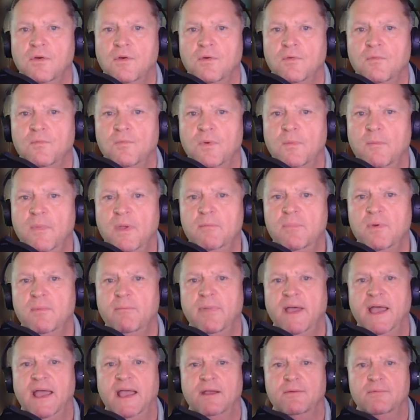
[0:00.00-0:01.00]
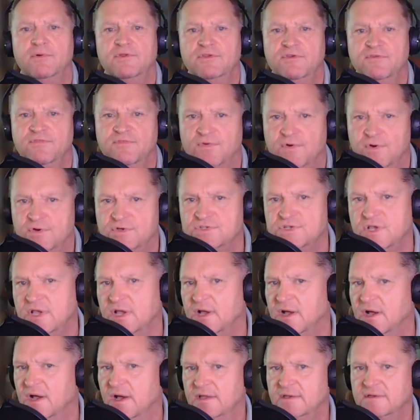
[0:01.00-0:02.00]
Remember back when you first
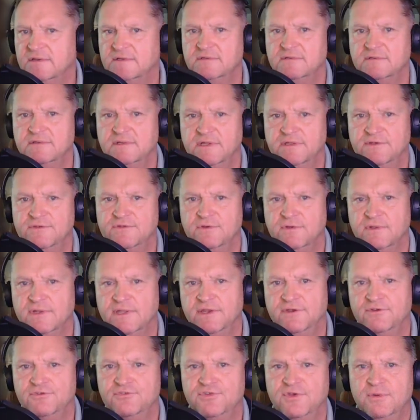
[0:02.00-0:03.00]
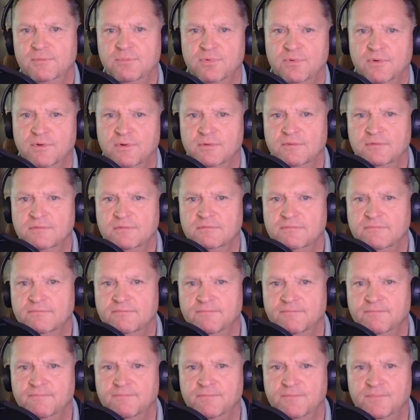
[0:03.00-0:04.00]
got into a leadership role,
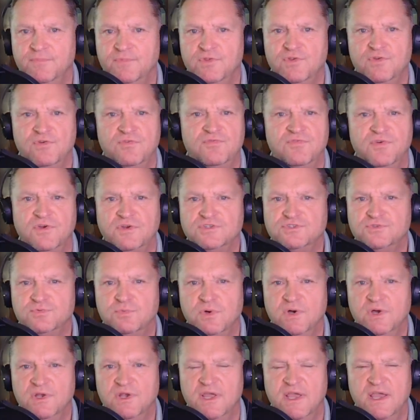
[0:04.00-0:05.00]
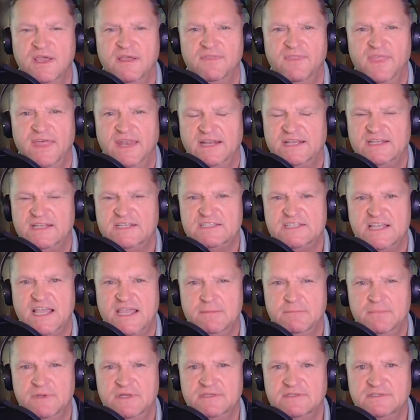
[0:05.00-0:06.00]
your first one, that
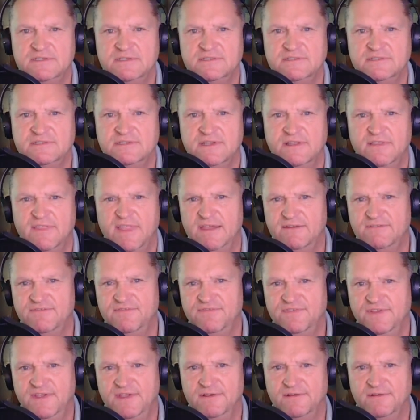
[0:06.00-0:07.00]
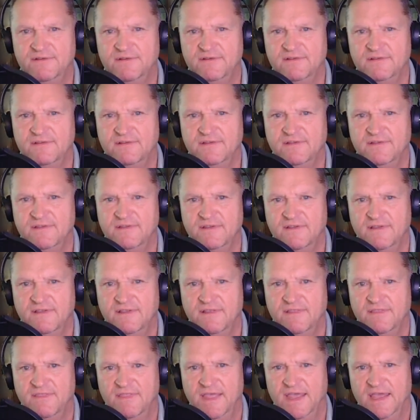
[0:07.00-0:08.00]
excitement, that fear,
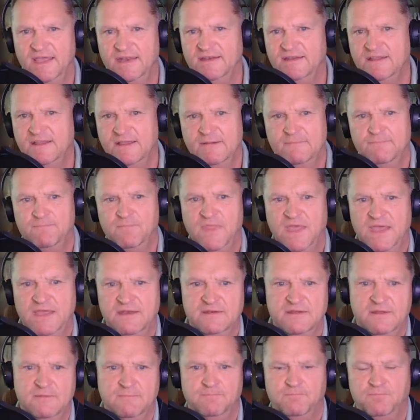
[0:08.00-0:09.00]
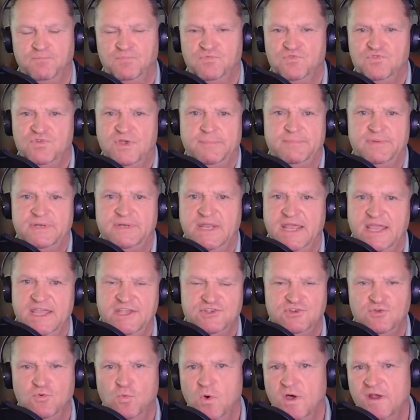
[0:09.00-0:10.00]
that
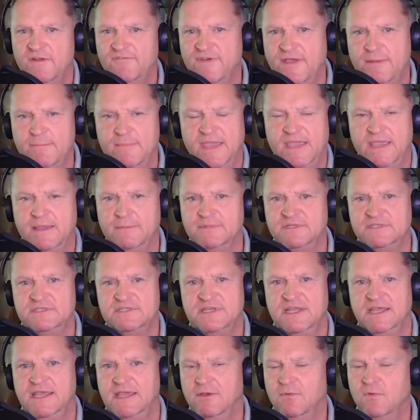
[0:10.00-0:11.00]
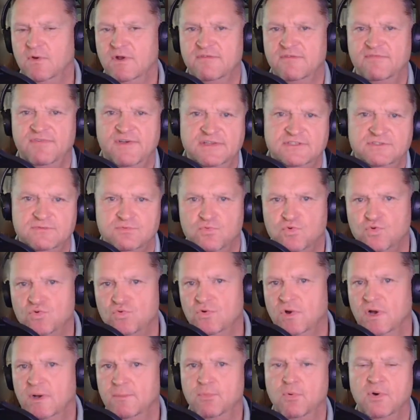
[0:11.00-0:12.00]
trepidation. What if I make a mistake? What if I
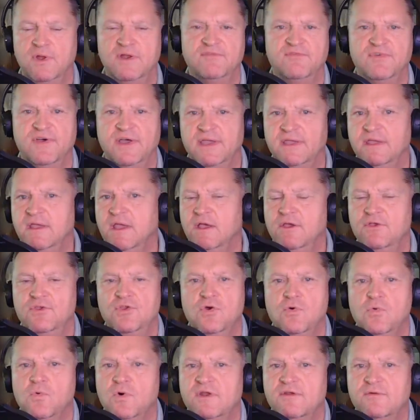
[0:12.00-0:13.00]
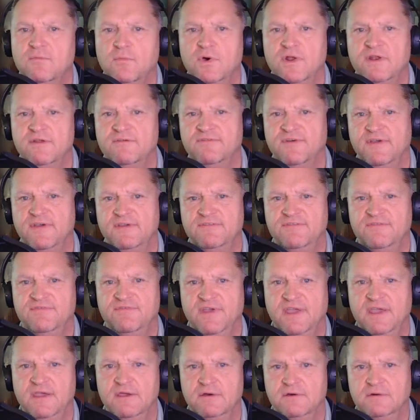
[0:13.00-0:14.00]
screw up? What if I, what if I
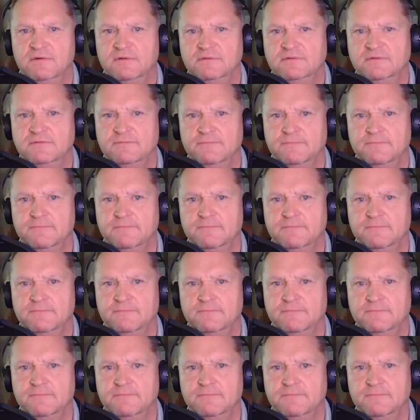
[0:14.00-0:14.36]
fail?